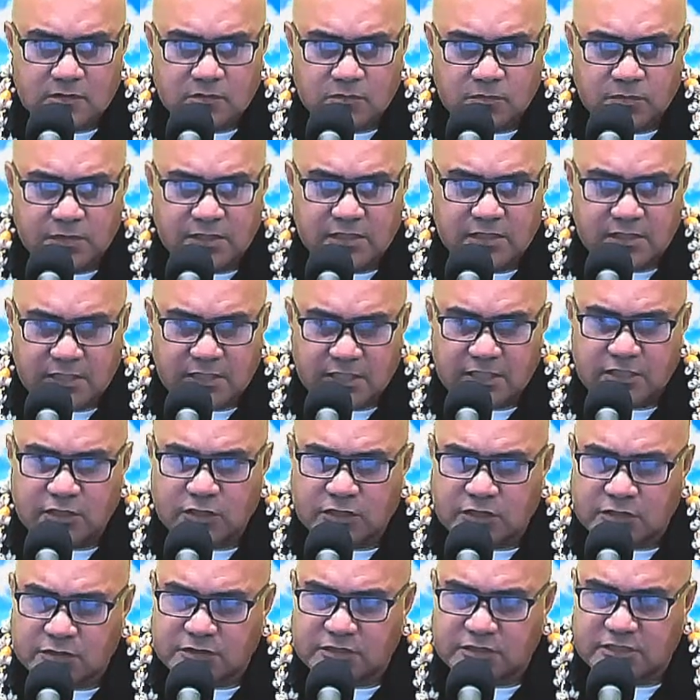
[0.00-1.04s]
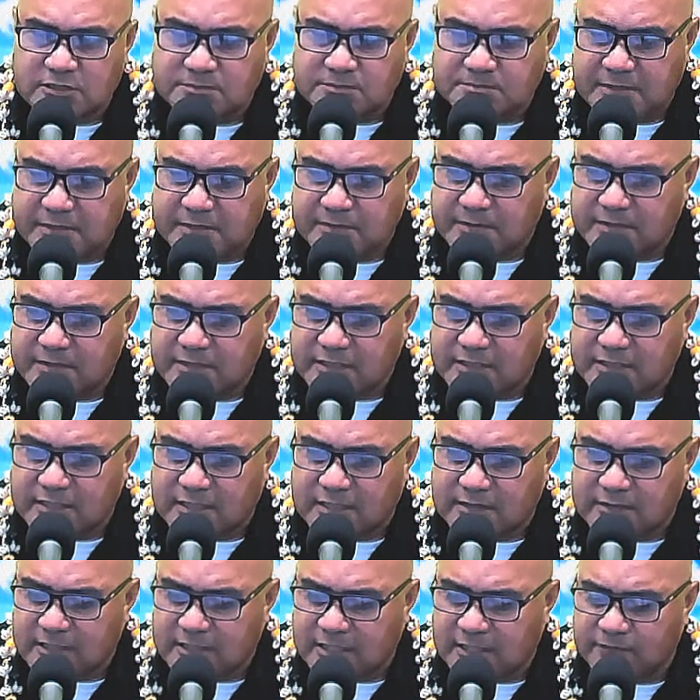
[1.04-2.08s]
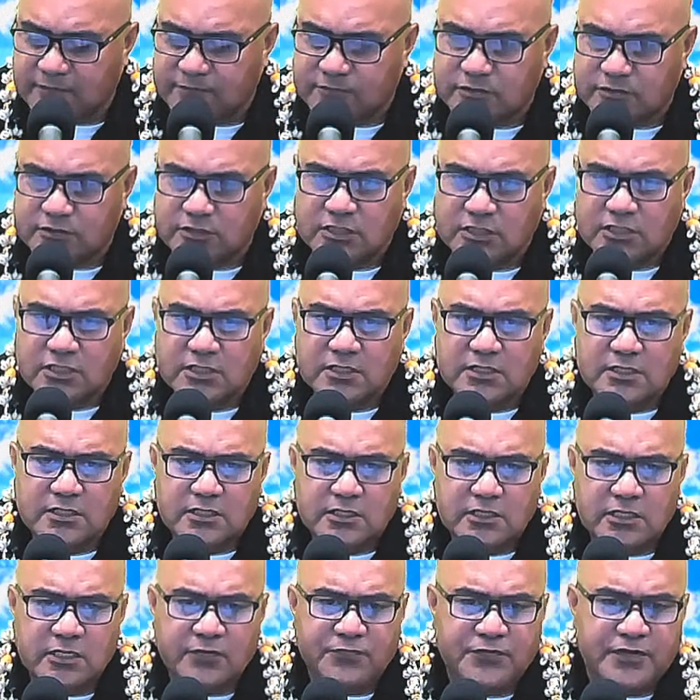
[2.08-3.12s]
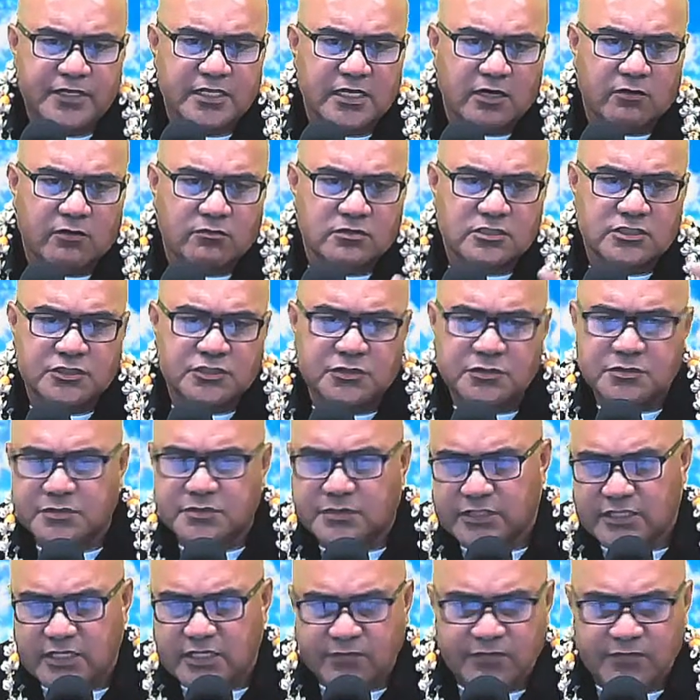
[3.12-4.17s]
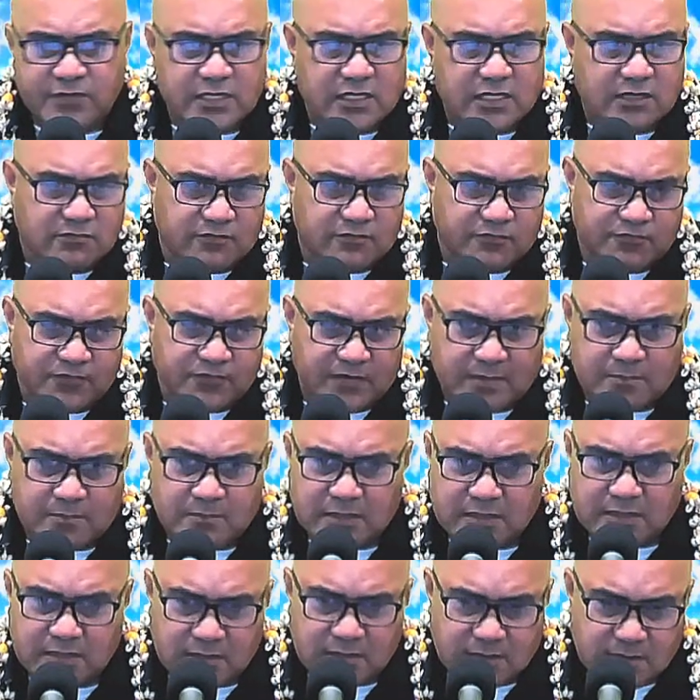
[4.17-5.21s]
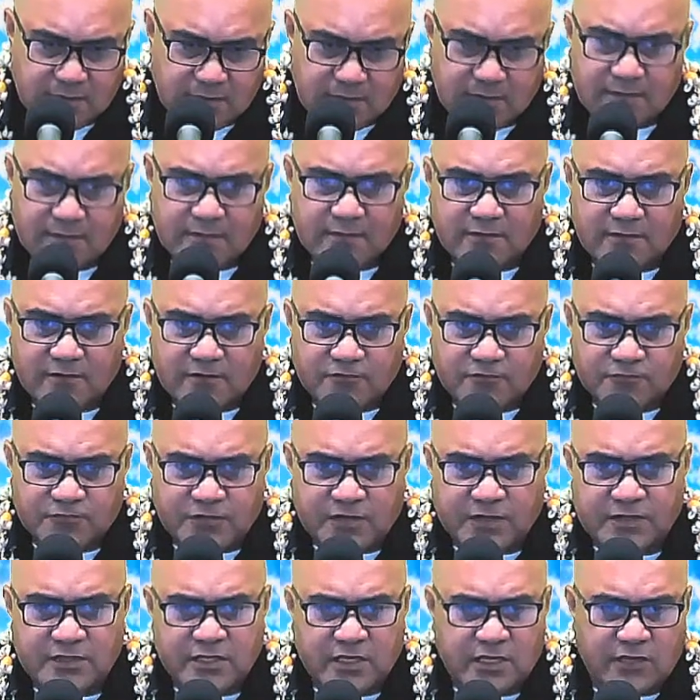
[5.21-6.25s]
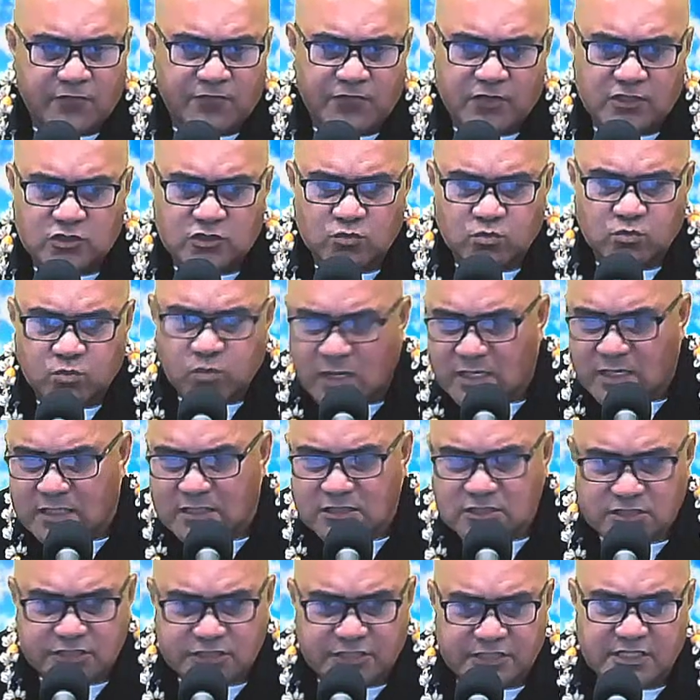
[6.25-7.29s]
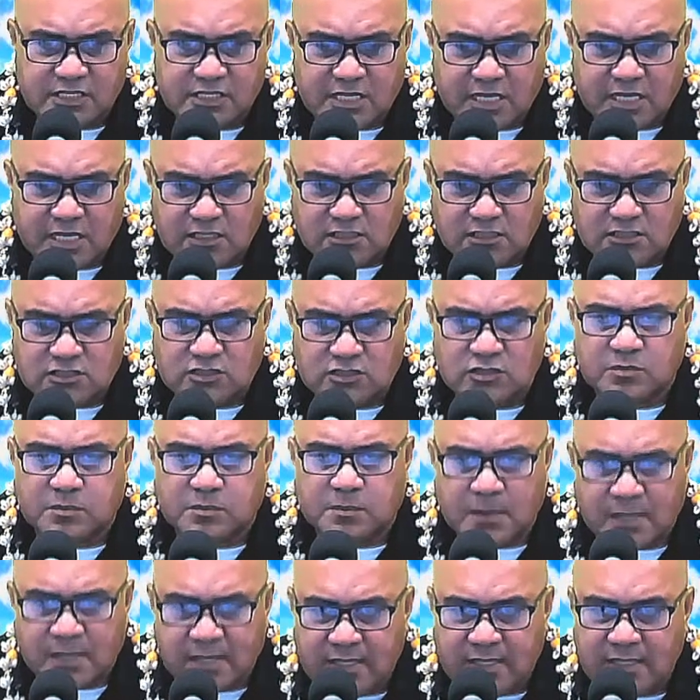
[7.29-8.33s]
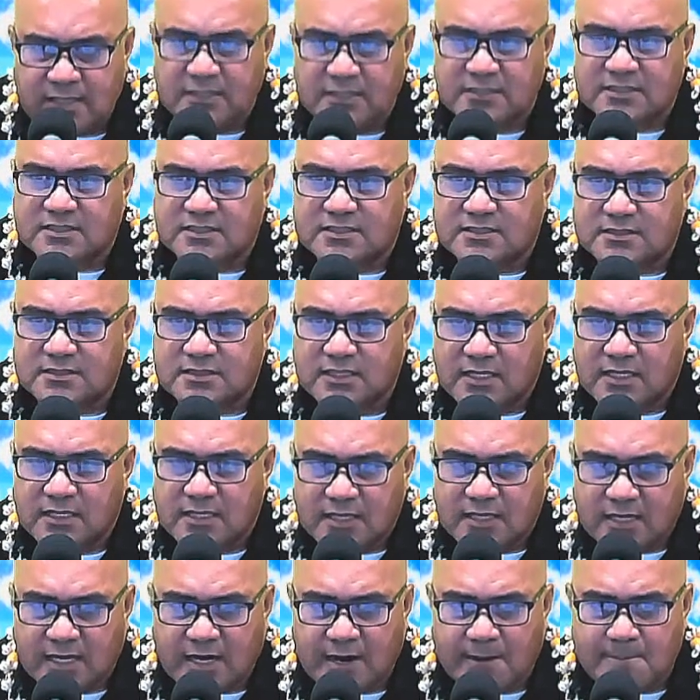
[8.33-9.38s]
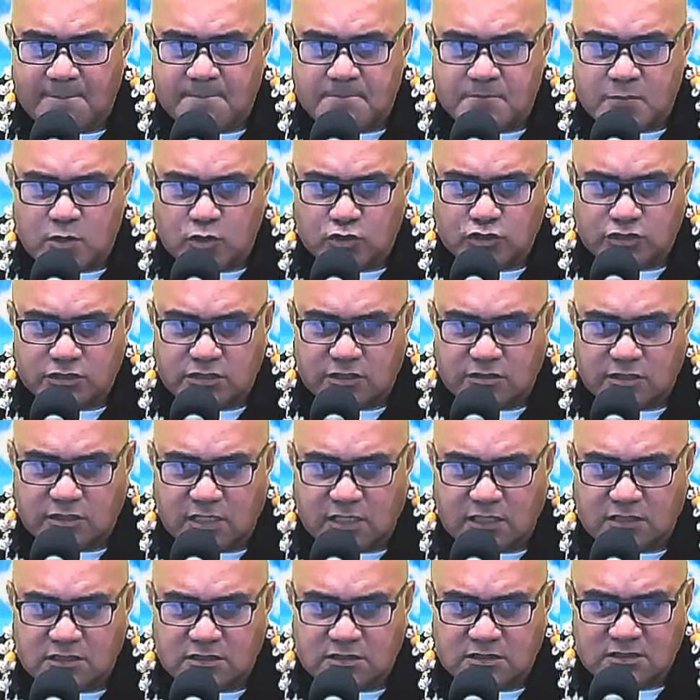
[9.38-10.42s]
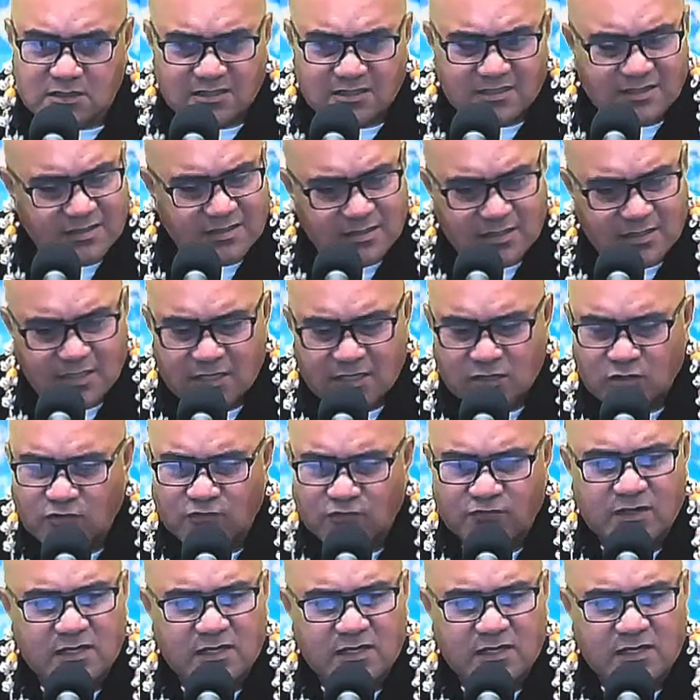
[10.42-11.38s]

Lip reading: We need your Holy Spirit in our lives. Even our children, even our family. Father, if it's one sin against you, please have mercy on us. And